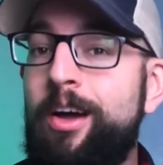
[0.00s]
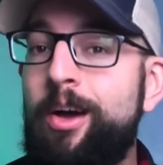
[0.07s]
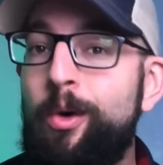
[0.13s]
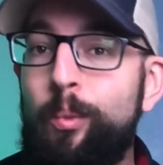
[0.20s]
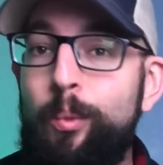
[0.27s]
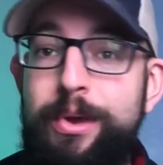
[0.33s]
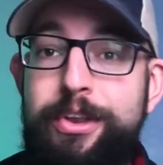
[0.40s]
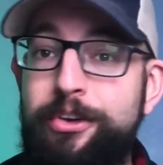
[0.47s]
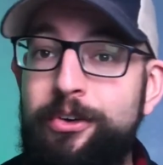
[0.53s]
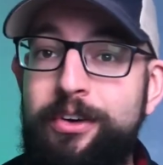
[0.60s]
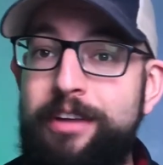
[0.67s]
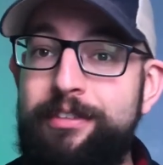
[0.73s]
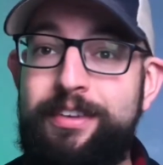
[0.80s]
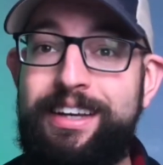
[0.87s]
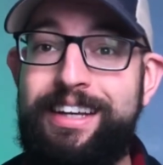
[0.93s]
We don't
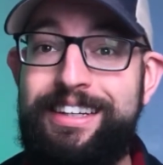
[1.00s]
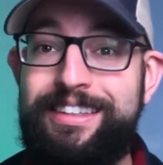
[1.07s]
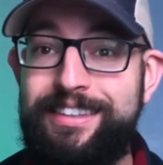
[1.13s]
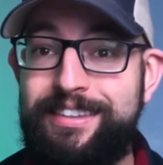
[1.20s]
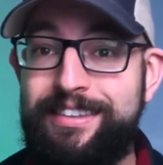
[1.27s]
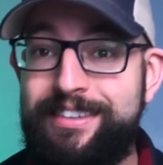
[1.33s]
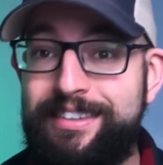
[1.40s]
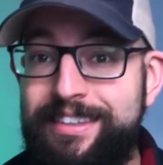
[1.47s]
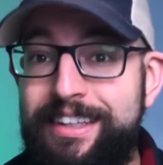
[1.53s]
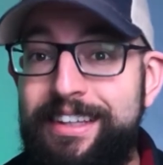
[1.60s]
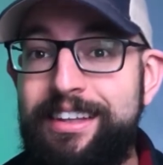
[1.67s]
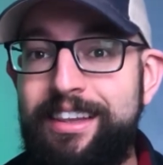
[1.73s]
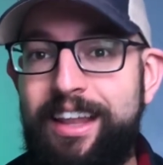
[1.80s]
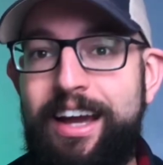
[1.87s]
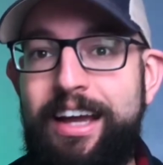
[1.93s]
even need to see
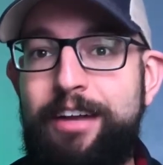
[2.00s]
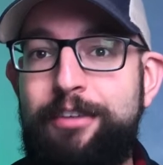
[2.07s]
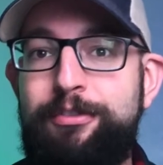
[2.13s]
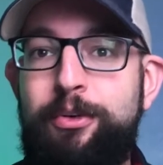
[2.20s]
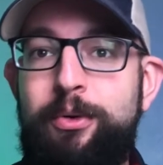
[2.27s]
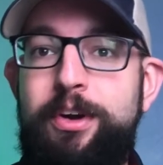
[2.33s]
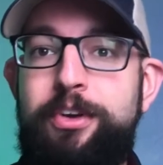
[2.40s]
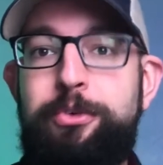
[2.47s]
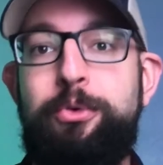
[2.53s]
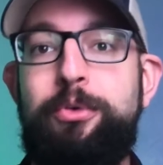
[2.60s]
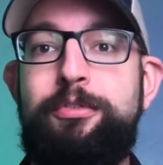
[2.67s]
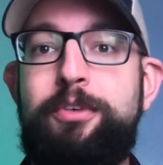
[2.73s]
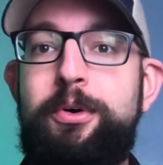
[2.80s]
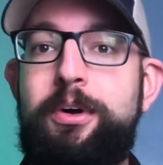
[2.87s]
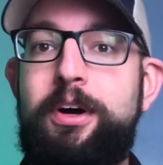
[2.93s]
light for it to
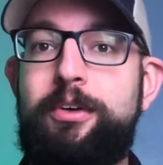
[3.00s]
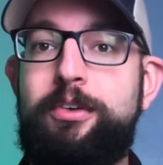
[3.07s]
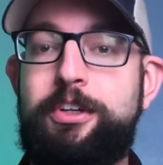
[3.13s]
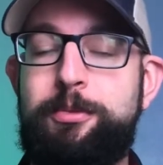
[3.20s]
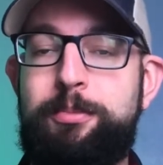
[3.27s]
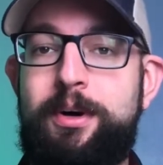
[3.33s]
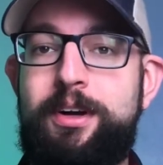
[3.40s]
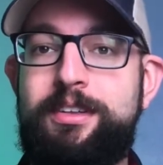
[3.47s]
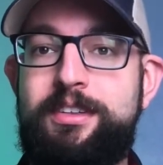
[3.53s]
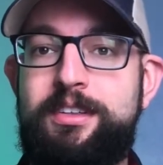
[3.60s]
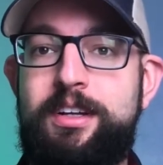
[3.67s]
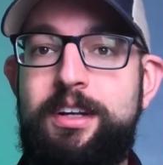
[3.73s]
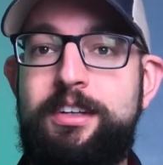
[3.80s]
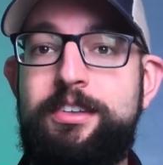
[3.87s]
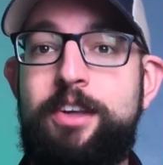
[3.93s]
evoke a response in
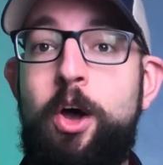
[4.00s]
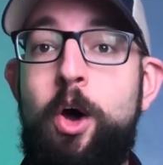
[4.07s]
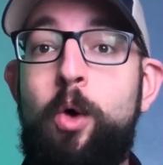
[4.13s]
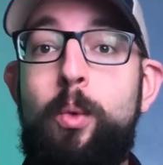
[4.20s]
us.